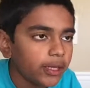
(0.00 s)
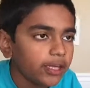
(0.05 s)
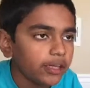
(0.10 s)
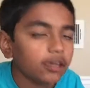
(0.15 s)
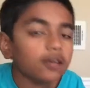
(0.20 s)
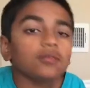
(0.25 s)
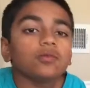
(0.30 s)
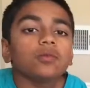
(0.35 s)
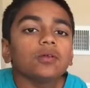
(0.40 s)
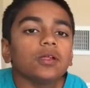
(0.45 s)

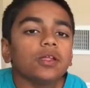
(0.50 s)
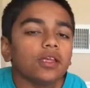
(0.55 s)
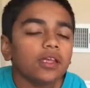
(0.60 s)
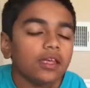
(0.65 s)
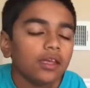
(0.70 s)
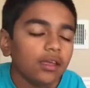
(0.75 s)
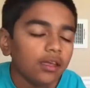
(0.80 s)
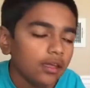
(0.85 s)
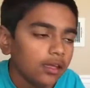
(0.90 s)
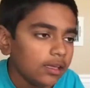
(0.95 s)
make a
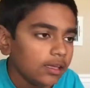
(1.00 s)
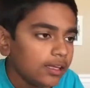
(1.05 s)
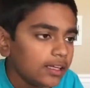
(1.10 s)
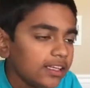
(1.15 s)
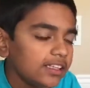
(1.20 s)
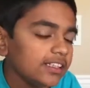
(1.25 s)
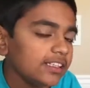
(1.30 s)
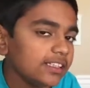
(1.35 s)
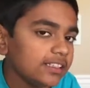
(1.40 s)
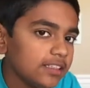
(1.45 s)
really
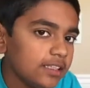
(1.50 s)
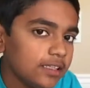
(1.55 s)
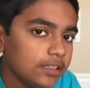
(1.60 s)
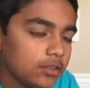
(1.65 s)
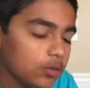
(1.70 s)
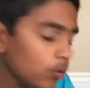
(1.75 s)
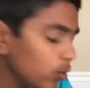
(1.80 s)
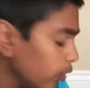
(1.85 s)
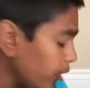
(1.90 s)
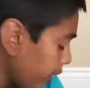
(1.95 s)
easy
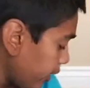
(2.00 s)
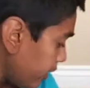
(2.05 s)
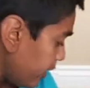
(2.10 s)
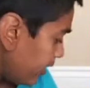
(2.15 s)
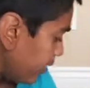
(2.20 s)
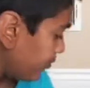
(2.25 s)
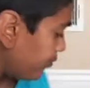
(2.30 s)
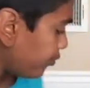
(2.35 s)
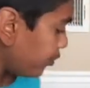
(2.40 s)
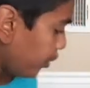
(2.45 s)

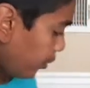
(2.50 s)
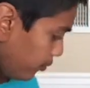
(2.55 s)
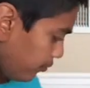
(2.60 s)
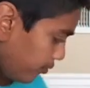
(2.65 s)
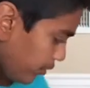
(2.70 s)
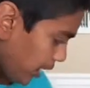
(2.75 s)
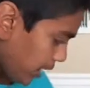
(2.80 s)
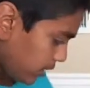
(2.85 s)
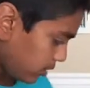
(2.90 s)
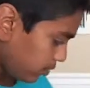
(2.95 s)
toy for a
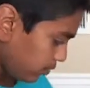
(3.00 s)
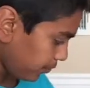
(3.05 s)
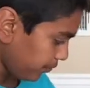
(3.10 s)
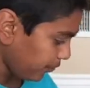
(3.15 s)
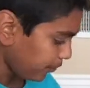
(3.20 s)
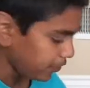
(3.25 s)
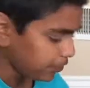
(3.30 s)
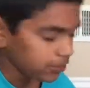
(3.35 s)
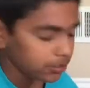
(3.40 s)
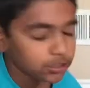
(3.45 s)
friend or
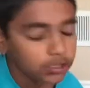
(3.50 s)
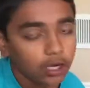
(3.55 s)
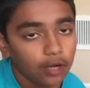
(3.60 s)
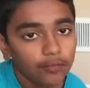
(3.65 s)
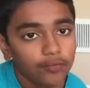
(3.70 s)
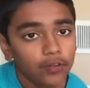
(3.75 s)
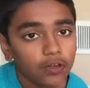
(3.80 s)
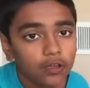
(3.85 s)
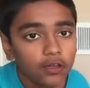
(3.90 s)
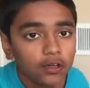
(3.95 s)
for
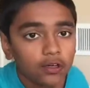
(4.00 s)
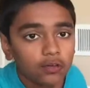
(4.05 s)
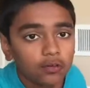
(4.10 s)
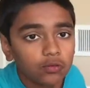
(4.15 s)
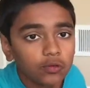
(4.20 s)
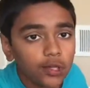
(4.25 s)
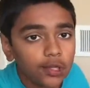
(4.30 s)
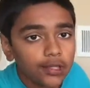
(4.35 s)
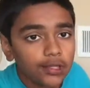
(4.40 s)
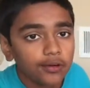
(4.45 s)
yourself.
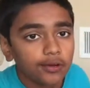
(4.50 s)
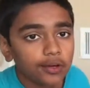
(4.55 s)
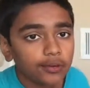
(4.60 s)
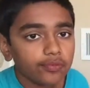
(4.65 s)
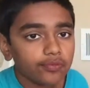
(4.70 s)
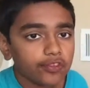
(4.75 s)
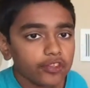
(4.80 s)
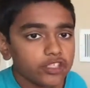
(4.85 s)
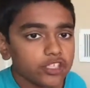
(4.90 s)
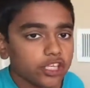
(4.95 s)
Really
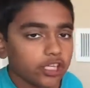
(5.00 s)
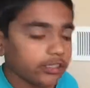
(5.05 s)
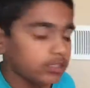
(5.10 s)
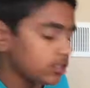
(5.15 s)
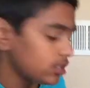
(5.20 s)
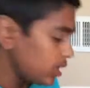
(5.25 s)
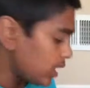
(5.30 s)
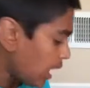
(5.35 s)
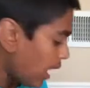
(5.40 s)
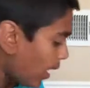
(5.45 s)
great
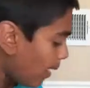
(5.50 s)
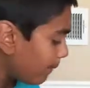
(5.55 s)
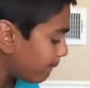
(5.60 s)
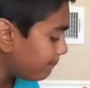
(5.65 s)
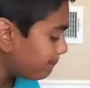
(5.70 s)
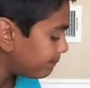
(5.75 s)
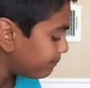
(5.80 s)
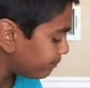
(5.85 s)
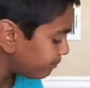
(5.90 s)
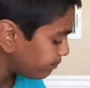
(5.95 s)
fidget,
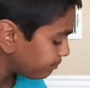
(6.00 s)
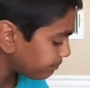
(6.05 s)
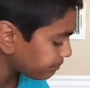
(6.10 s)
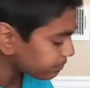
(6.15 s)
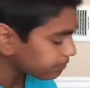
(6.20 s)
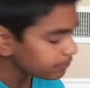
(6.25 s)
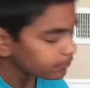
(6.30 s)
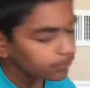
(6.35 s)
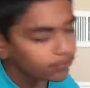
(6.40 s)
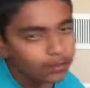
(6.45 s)
and
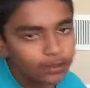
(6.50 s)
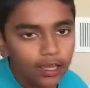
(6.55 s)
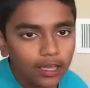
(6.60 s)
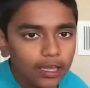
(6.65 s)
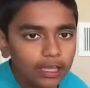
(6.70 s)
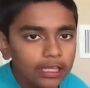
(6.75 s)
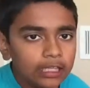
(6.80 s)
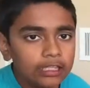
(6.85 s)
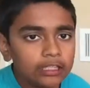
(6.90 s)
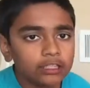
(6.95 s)

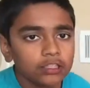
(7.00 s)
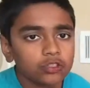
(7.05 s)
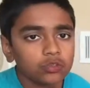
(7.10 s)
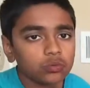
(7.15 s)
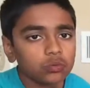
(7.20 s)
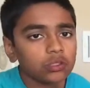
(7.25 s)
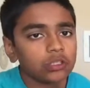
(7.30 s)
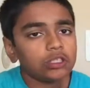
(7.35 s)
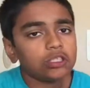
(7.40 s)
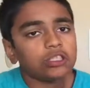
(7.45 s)
it's
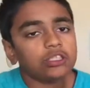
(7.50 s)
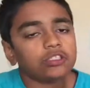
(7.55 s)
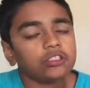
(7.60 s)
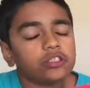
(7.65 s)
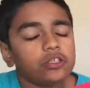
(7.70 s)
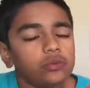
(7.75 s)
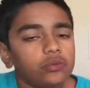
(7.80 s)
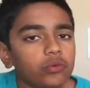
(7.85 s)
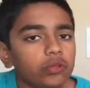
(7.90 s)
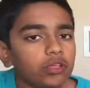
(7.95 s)
really
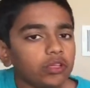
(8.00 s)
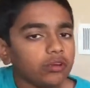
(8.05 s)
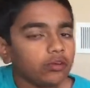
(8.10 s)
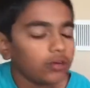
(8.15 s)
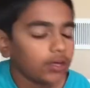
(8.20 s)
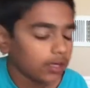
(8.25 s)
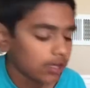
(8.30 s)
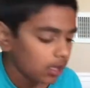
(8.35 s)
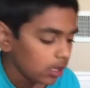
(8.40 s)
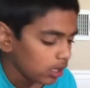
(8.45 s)
easy, really
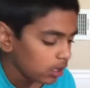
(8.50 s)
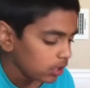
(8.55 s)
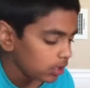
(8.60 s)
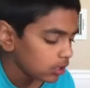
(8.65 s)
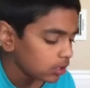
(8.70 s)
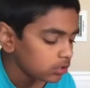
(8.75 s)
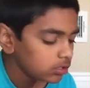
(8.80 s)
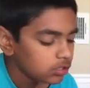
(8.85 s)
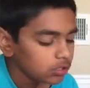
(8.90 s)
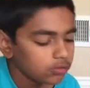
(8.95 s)
quick.
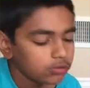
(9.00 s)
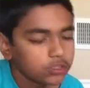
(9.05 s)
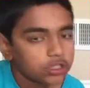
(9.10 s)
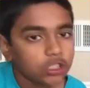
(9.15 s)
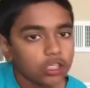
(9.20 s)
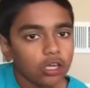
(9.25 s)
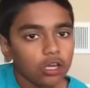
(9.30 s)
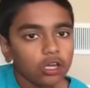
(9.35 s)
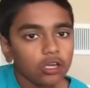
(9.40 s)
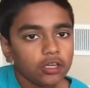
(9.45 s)
So what
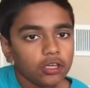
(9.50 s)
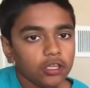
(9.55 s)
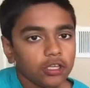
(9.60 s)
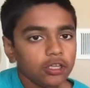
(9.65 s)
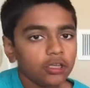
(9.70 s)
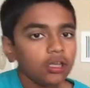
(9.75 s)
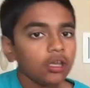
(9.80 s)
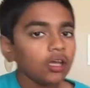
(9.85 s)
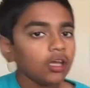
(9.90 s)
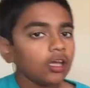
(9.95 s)
you're going to
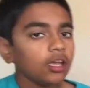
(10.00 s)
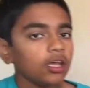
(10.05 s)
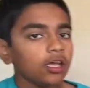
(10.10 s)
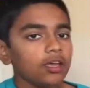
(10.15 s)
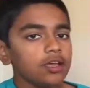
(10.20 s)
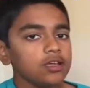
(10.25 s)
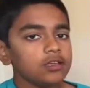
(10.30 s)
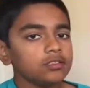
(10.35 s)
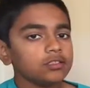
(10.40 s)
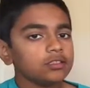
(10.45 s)
need
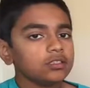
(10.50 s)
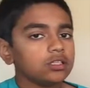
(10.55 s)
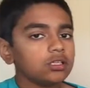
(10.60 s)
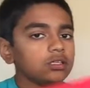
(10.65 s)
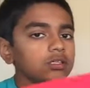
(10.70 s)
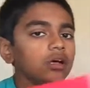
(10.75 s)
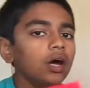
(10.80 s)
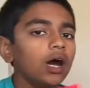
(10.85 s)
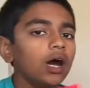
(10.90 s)
is